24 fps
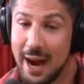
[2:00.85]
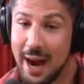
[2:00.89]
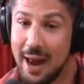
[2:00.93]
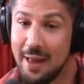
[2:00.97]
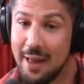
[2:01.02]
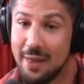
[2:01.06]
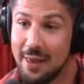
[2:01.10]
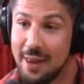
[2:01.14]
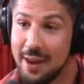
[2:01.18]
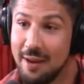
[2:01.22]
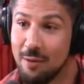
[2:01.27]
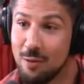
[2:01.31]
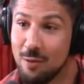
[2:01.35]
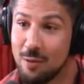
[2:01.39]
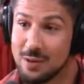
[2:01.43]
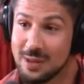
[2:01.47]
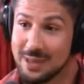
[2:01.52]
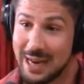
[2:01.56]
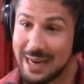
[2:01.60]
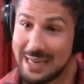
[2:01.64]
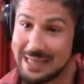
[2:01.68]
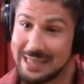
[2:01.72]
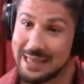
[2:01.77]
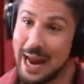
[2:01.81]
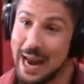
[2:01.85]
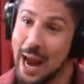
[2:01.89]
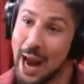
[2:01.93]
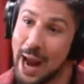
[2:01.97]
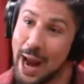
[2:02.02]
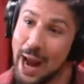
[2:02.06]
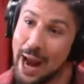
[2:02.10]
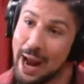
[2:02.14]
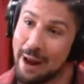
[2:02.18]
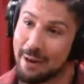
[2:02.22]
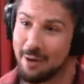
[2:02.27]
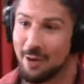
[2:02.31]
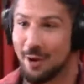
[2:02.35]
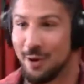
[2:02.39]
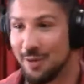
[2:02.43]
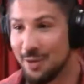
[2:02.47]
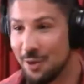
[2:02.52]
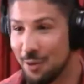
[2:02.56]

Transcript: And everyone's like, damn, you know, in the